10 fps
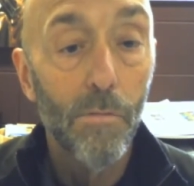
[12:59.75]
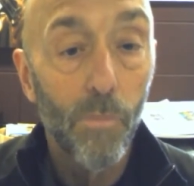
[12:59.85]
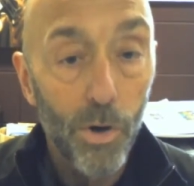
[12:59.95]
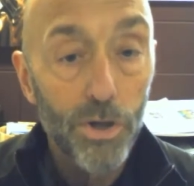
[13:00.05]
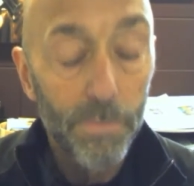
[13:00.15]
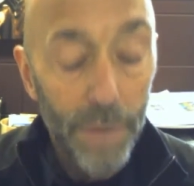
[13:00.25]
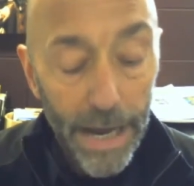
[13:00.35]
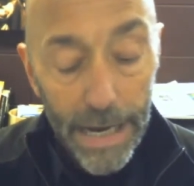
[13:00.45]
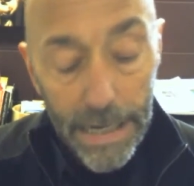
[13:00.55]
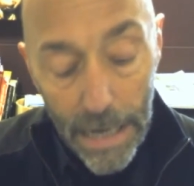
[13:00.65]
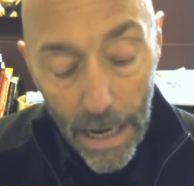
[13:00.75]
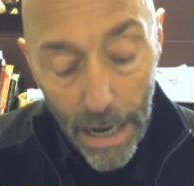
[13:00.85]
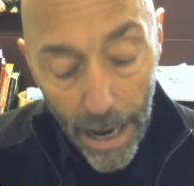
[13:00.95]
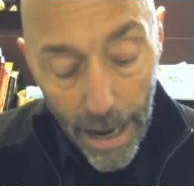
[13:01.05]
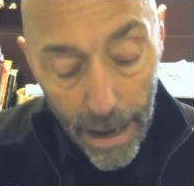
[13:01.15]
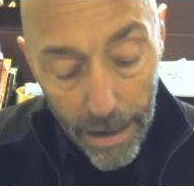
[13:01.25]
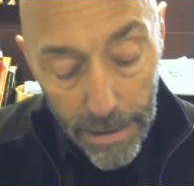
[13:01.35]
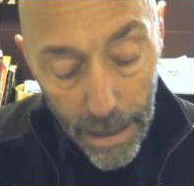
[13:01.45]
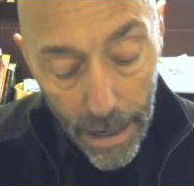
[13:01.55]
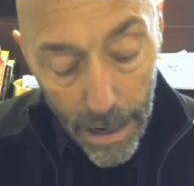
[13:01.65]
worship aid,
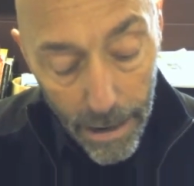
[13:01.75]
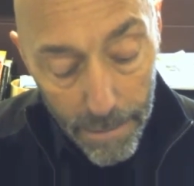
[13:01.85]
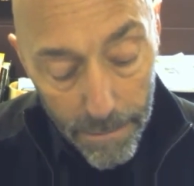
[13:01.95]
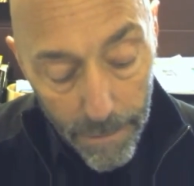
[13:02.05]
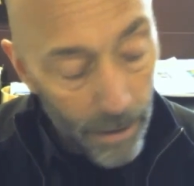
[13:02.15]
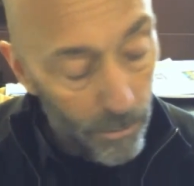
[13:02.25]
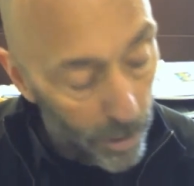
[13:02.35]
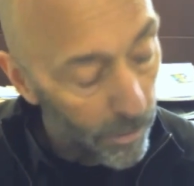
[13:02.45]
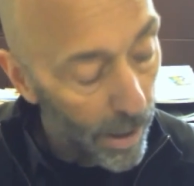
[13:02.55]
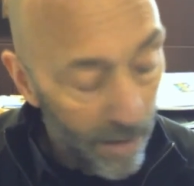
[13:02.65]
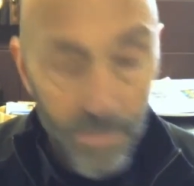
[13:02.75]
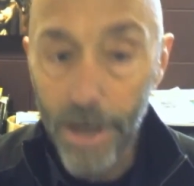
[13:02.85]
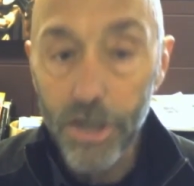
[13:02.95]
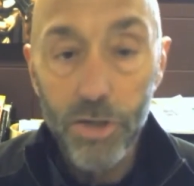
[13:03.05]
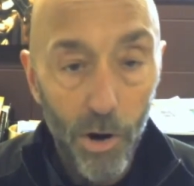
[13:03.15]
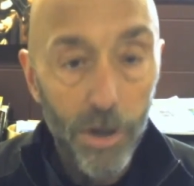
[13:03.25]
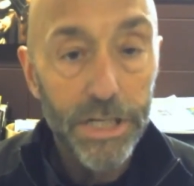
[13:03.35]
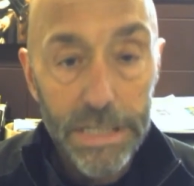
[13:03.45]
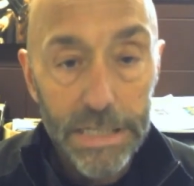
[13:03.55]
and we will have much more to